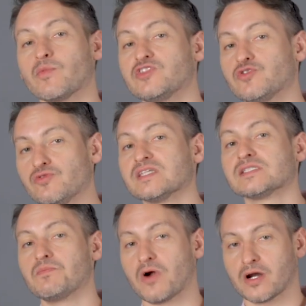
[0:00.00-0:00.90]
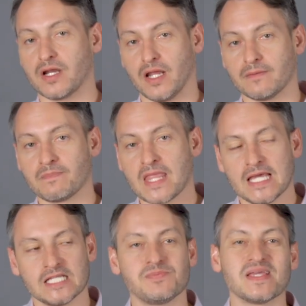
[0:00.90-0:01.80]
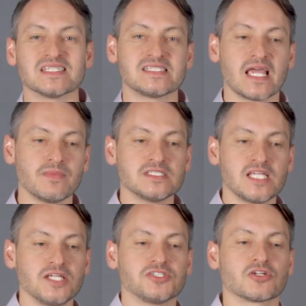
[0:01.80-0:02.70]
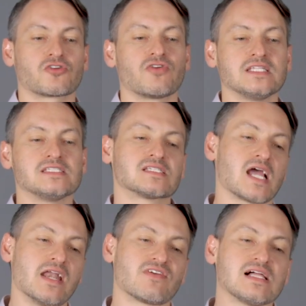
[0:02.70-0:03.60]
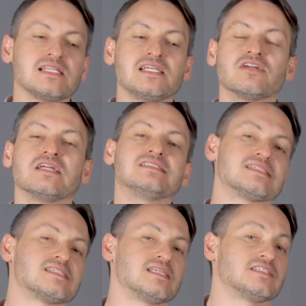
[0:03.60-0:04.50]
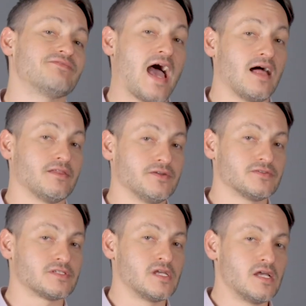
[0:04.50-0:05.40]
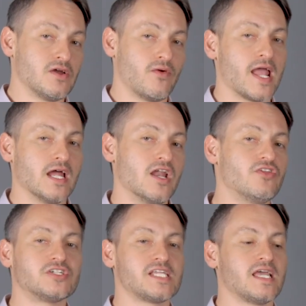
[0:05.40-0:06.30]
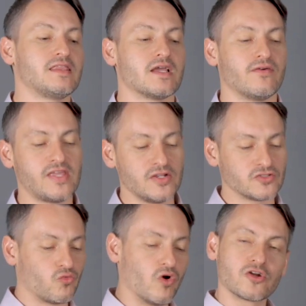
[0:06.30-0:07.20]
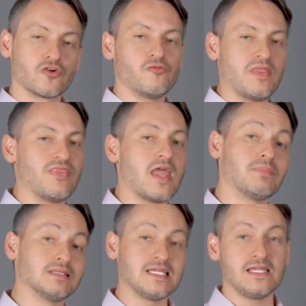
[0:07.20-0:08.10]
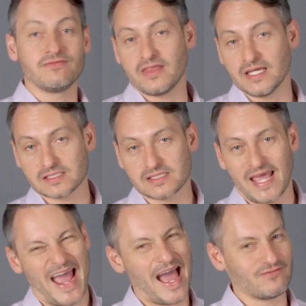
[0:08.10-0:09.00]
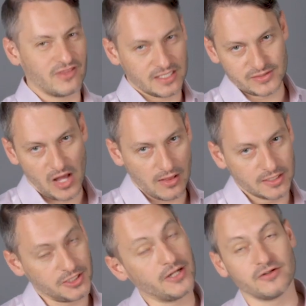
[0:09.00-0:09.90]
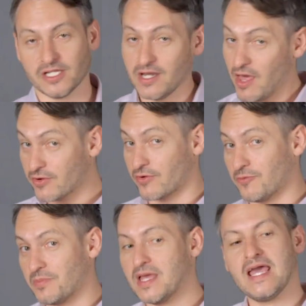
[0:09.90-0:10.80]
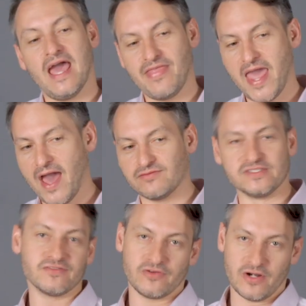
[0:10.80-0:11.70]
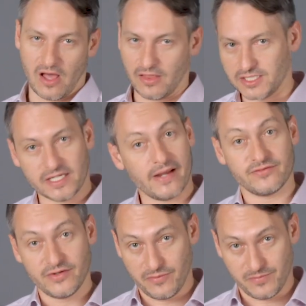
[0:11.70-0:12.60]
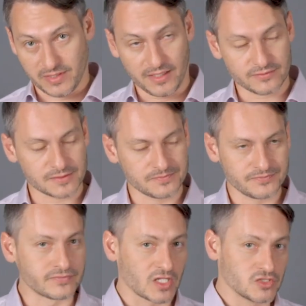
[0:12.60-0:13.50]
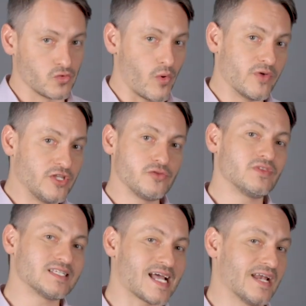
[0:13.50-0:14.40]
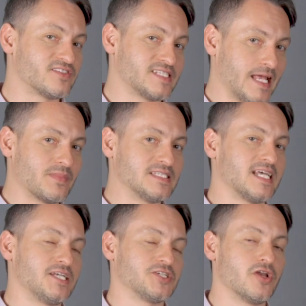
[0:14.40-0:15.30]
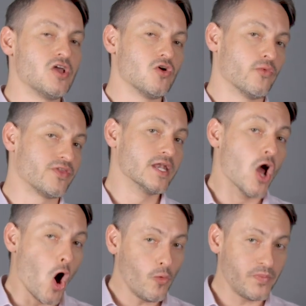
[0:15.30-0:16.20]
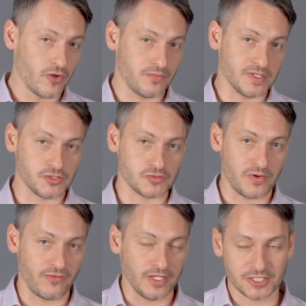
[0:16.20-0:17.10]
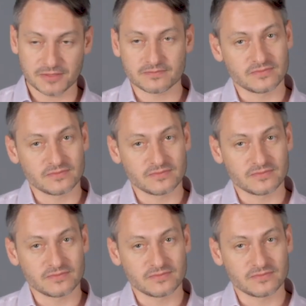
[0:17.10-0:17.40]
that we do this in marketing is because segmentation creates these kind of clear and distinct values, right? An understanding of here's one group and they believe this, they have this knowledge, and here's another group and they have different knowledge and have different beliefs. So when we do this kind of segmentation within opioid misuse prevention,